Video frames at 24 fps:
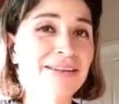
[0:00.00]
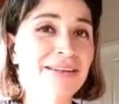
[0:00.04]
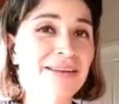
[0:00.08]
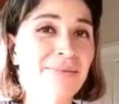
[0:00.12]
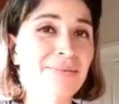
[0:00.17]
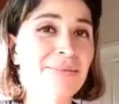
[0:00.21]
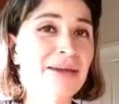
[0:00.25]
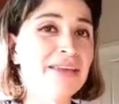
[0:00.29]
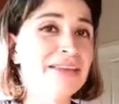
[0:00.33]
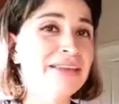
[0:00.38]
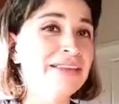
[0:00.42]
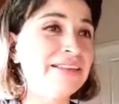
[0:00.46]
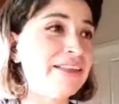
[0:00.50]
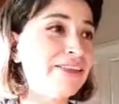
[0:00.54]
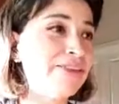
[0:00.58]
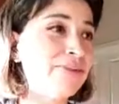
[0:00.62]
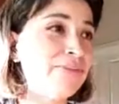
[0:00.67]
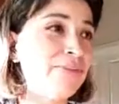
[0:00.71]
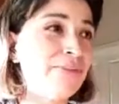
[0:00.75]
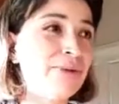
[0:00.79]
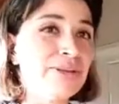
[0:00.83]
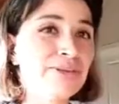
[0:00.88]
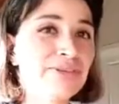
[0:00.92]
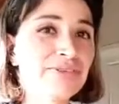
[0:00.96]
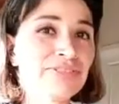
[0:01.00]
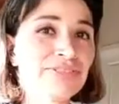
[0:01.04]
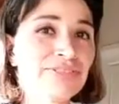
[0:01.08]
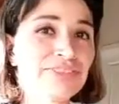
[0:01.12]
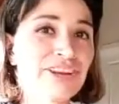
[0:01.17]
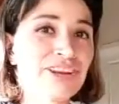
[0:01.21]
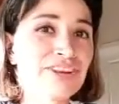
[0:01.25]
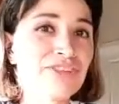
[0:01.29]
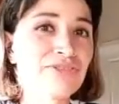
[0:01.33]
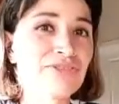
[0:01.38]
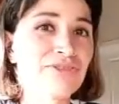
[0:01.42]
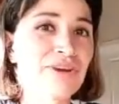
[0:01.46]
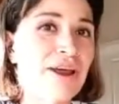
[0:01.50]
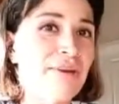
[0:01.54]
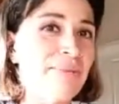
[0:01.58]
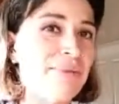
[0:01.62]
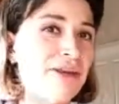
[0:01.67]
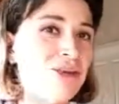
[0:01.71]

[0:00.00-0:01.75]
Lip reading: Imagine that you want to stretch your arm